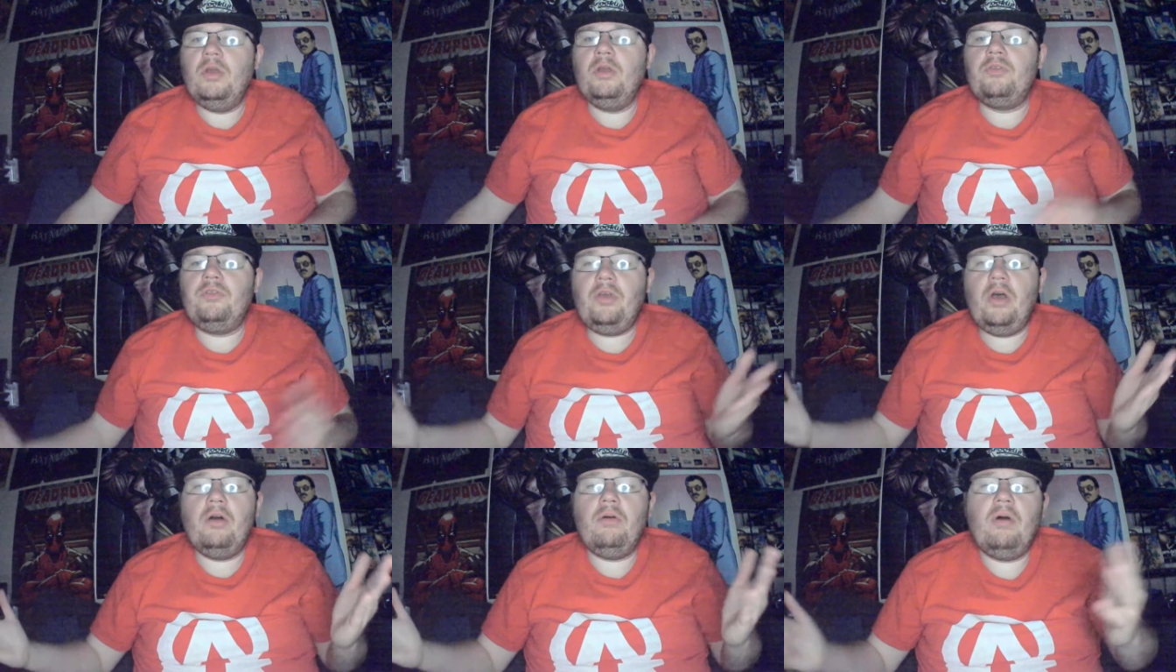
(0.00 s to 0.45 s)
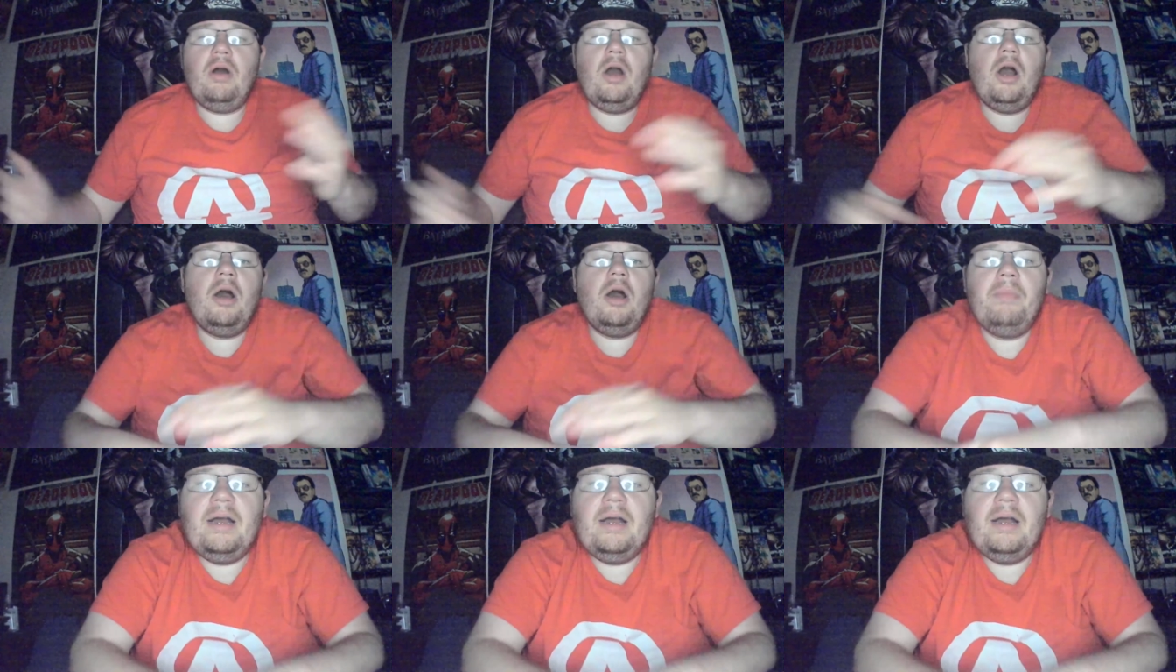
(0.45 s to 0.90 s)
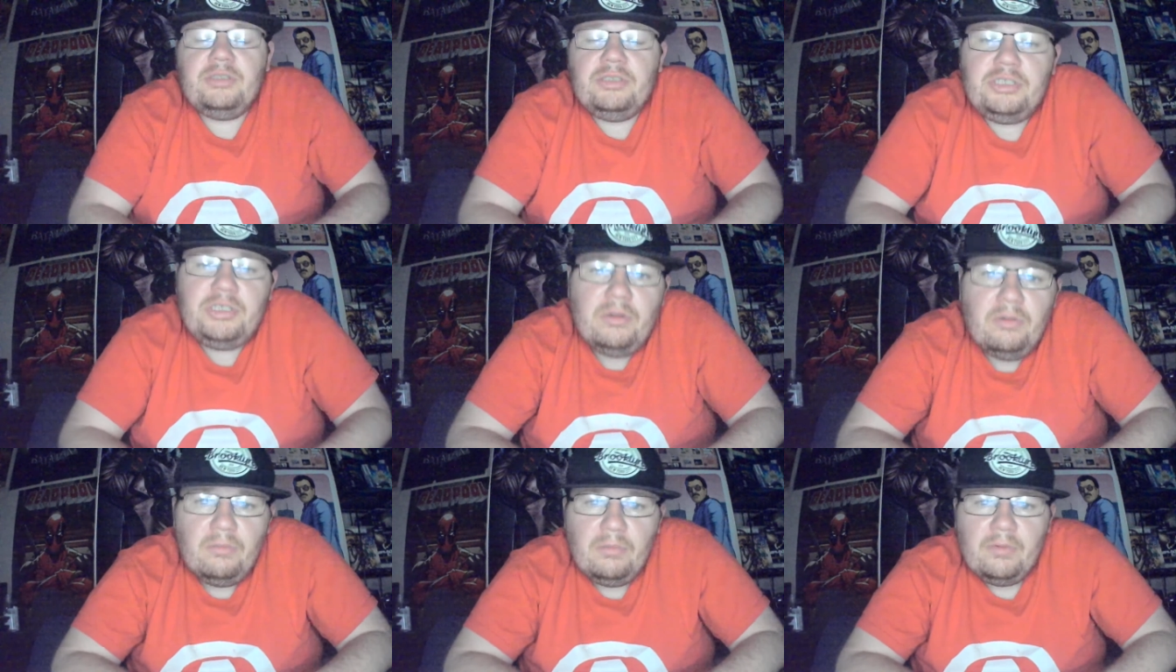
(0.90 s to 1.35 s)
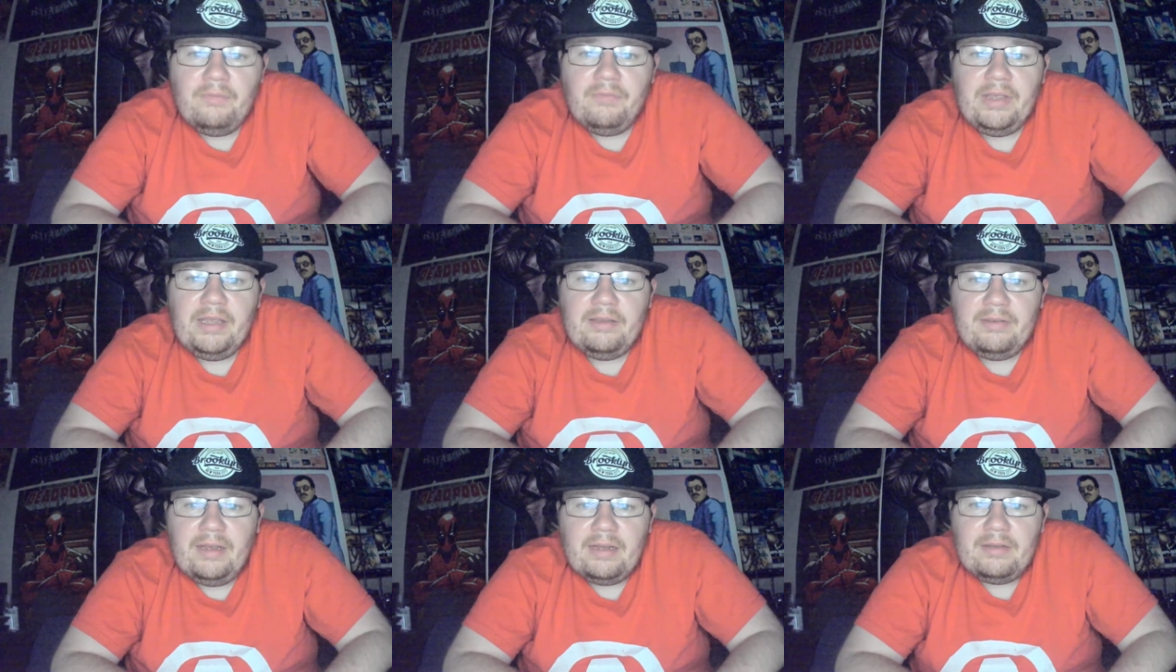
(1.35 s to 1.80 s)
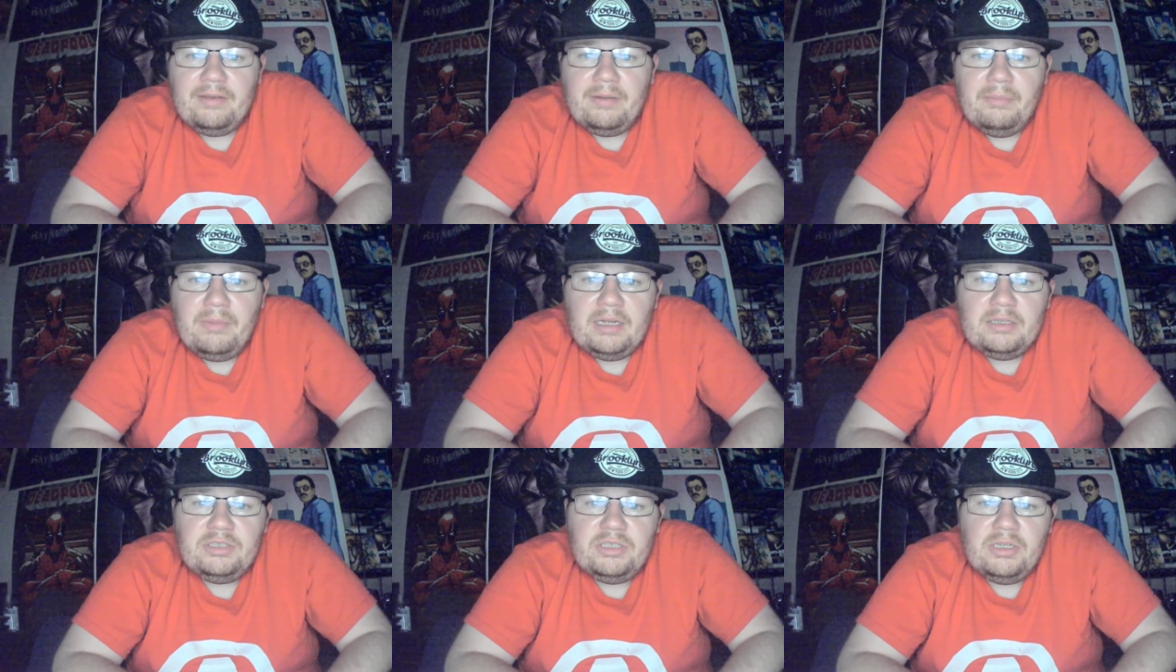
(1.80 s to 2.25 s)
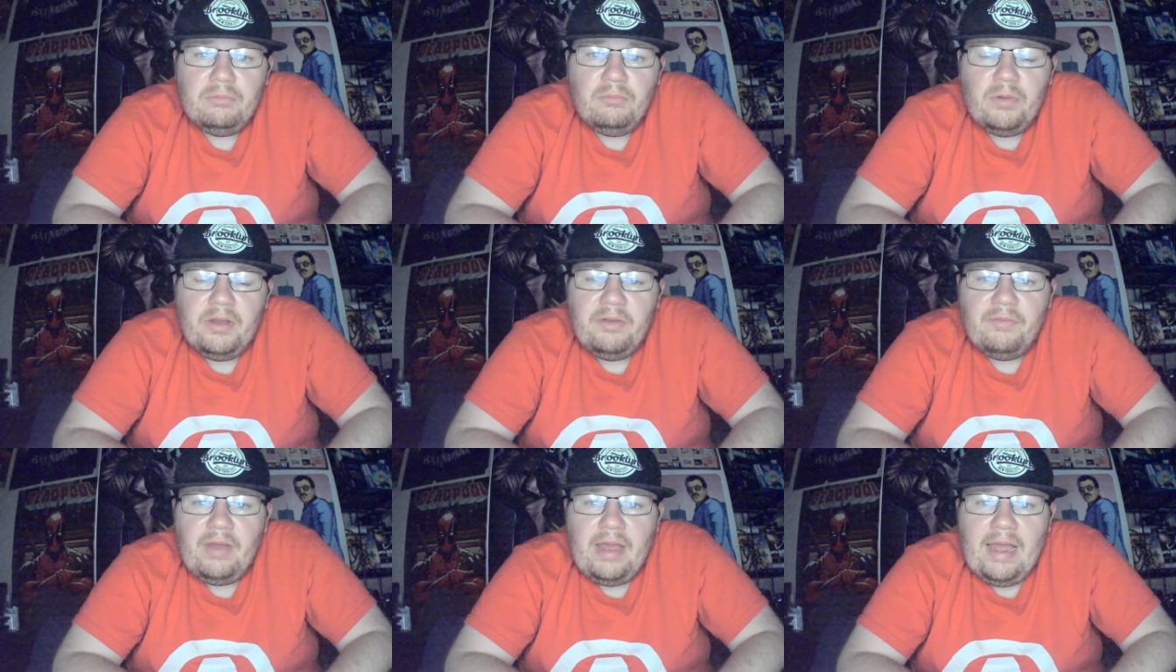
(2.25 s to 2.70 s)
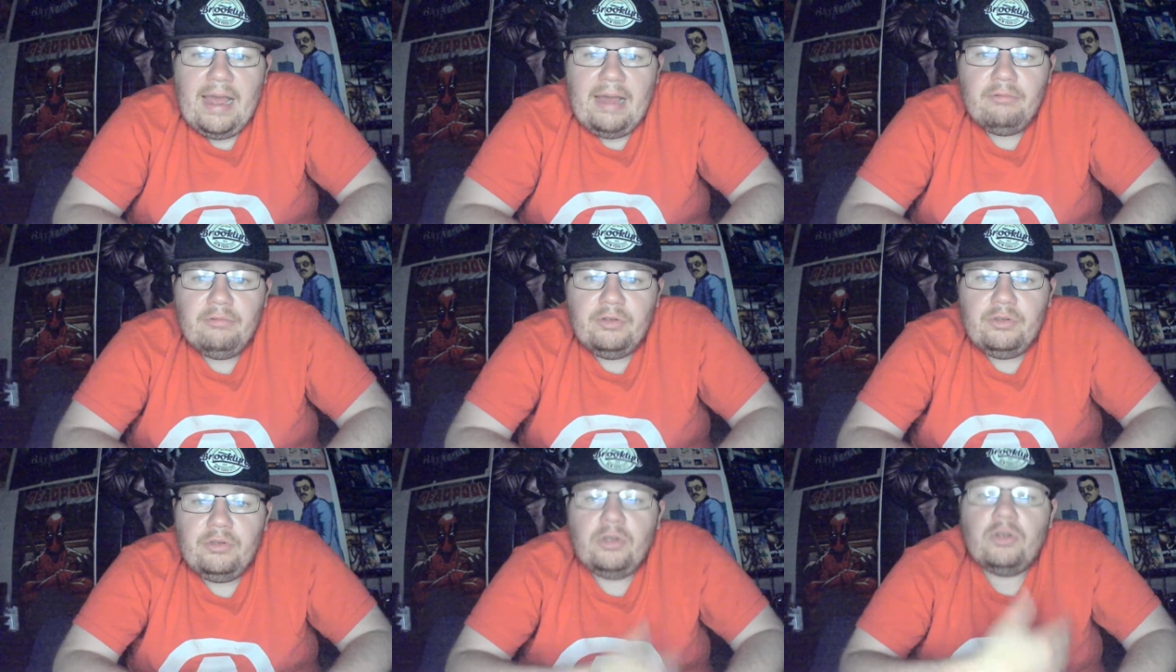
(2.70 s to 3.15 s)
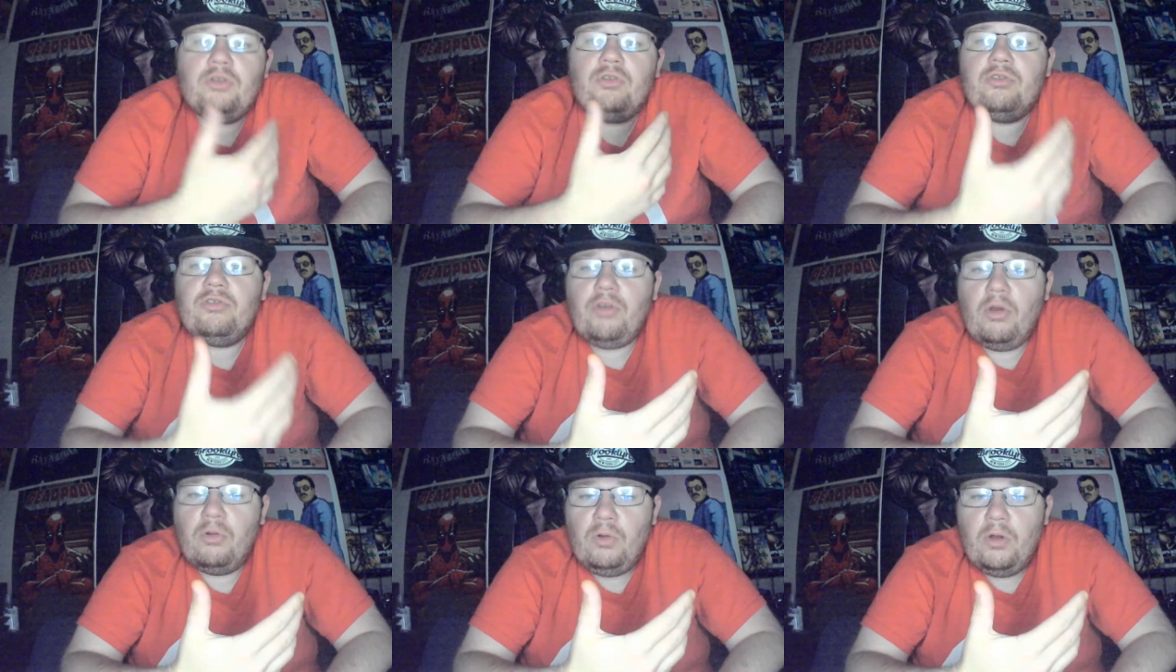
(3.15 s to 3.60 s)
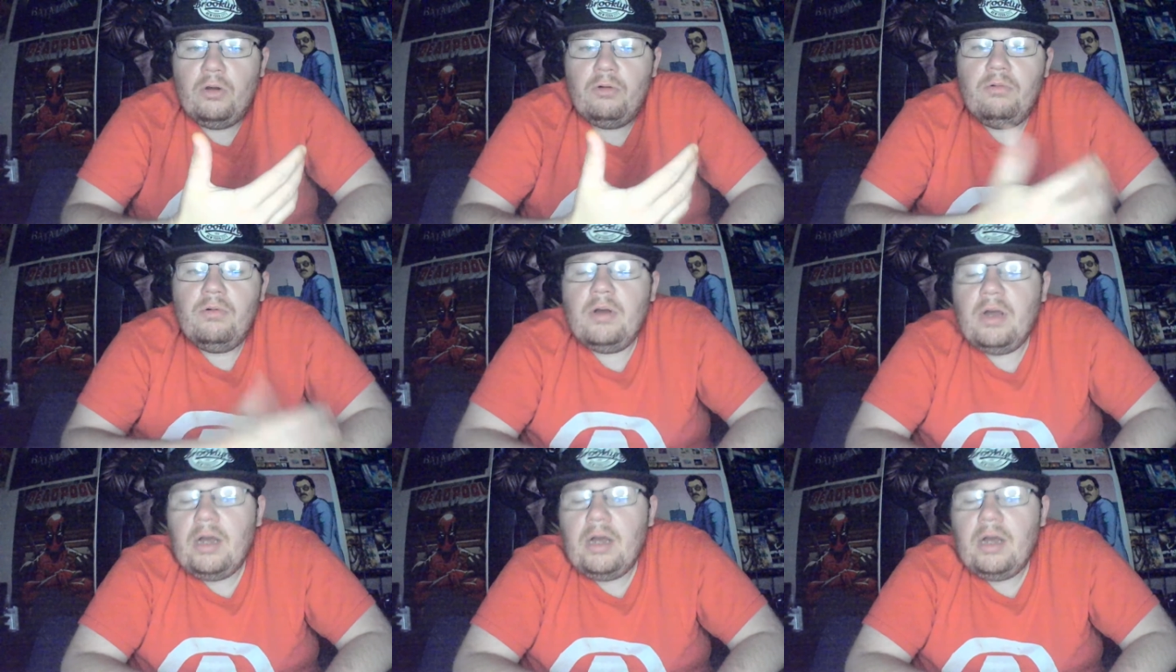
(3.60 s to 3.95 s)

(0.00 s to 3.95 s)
So, our match, the tag team match with Aaron Solo,